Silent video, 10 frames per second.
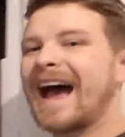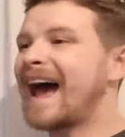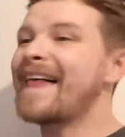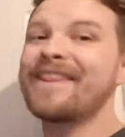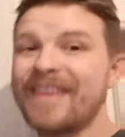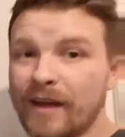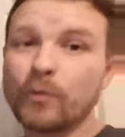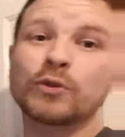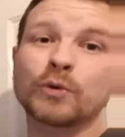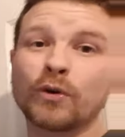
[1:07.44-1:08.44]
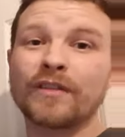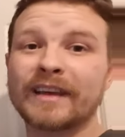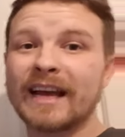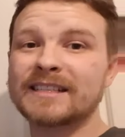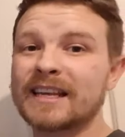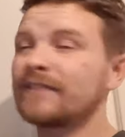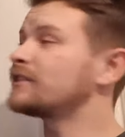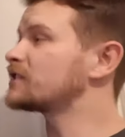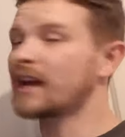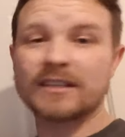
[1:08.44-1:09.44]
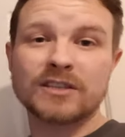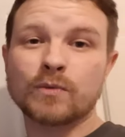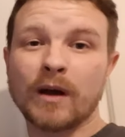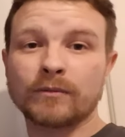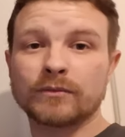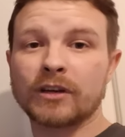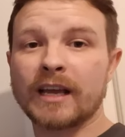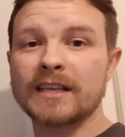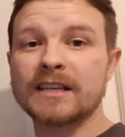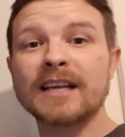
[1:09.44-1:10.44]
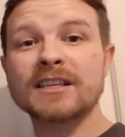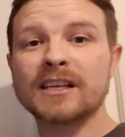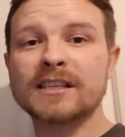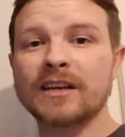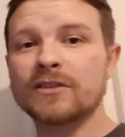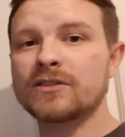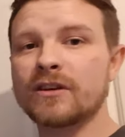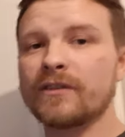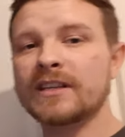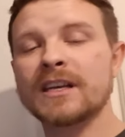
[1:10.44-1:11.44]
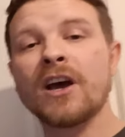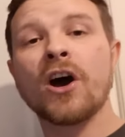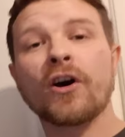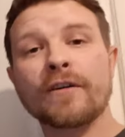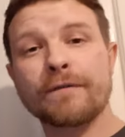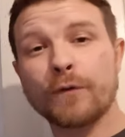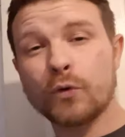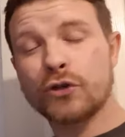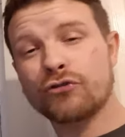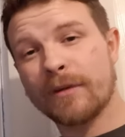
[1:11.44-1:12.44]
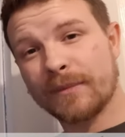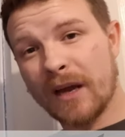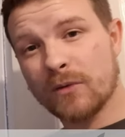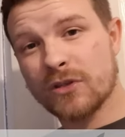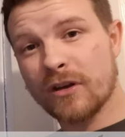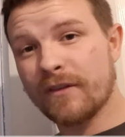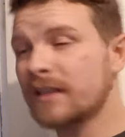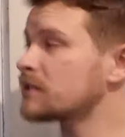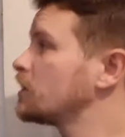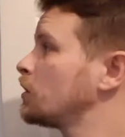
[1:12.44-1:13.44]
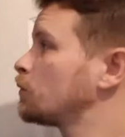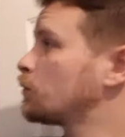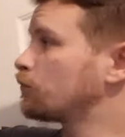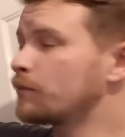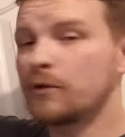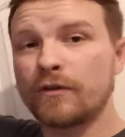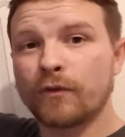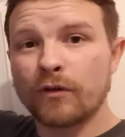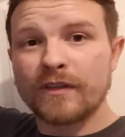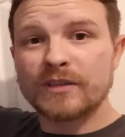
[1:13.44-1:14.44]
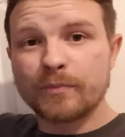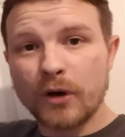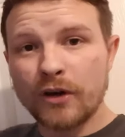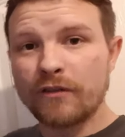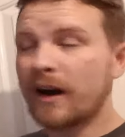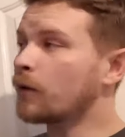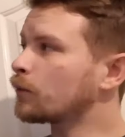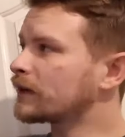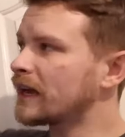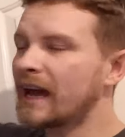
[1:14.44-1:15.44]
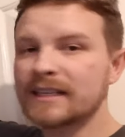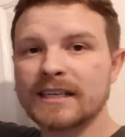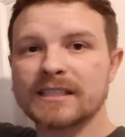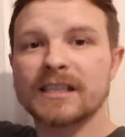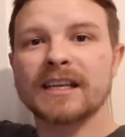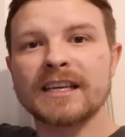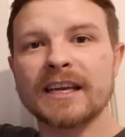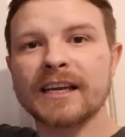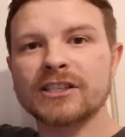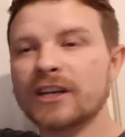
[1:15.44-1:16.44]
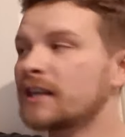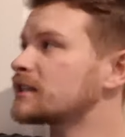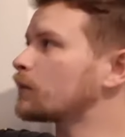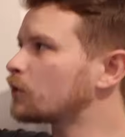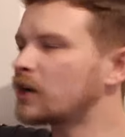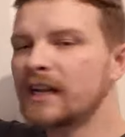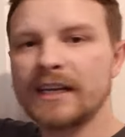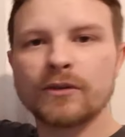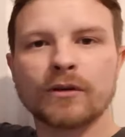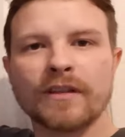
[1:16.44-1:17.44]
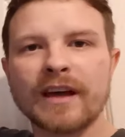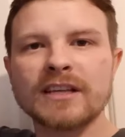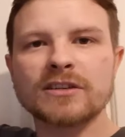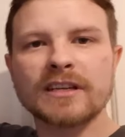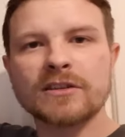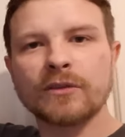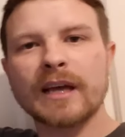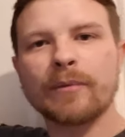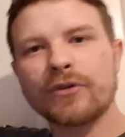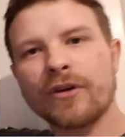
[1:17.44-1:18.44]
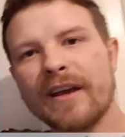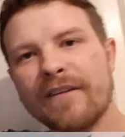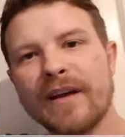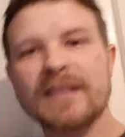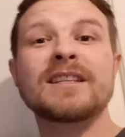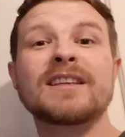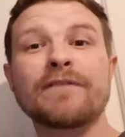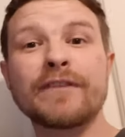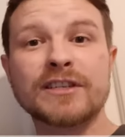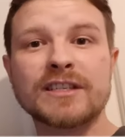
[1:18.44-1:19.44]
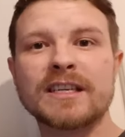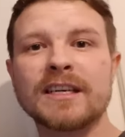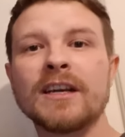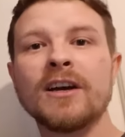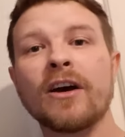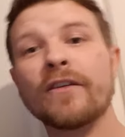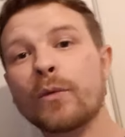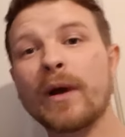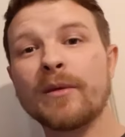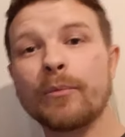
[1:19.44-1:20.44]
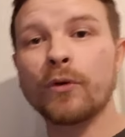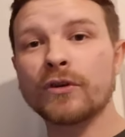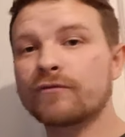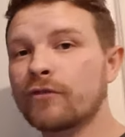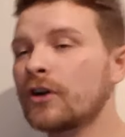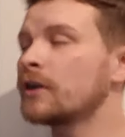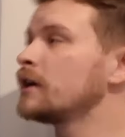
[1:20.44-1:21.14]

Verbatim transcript: And then we'll do all of the gas safety checks as well. Okay, so that's our standard service. On a full strip down service, we'll remove all of this burner out, we'll get access to the heat exchanger, we'll clean all of that so there's no debris on it affecting the efficiency of the way the boilers run.